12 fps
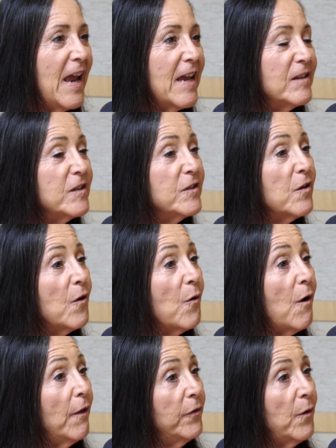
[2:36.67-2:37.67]
And
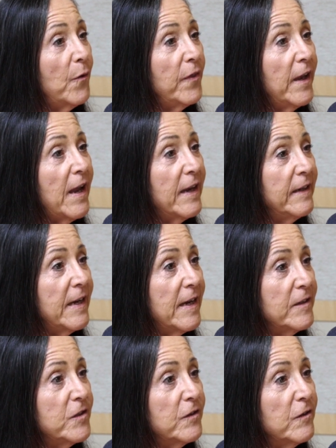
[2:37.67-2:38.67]
so, although they had
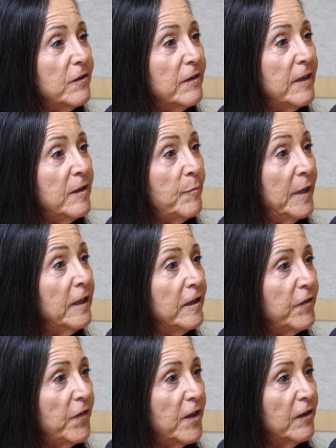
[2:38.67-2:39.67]
cancer in the
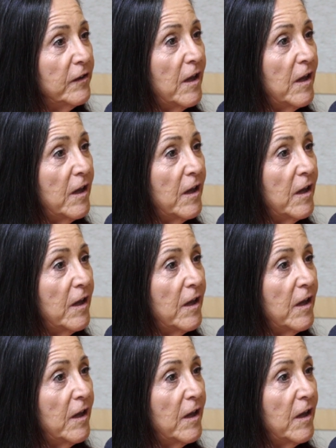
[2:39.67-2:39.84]
middle of their